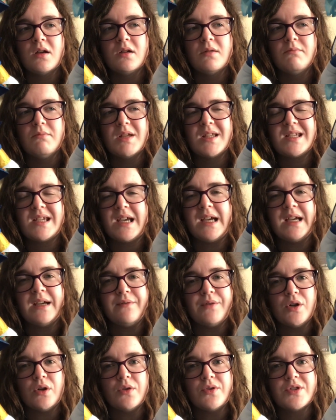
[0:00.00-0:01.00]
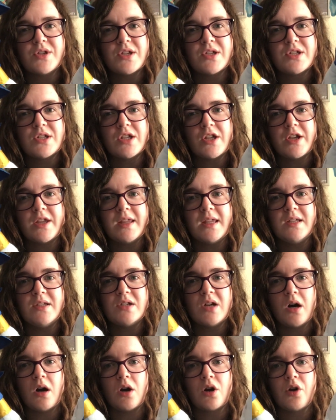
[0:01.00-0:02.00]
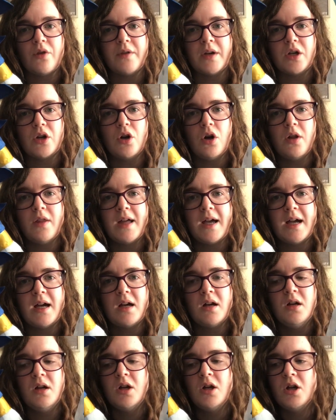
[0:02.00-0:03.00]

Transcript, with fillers: materials are slightly darker in colour,